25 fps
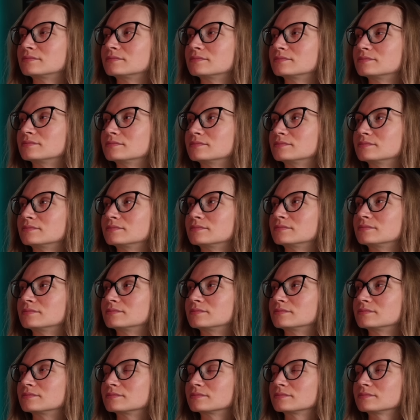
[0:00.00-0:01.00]

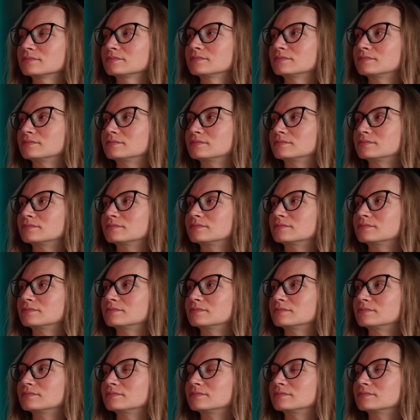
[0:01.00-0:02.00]

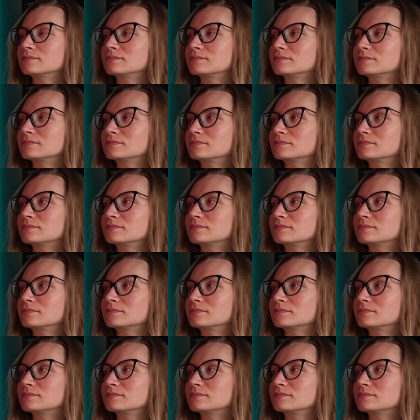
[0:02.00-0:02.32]
No words are spoken by the person on screen.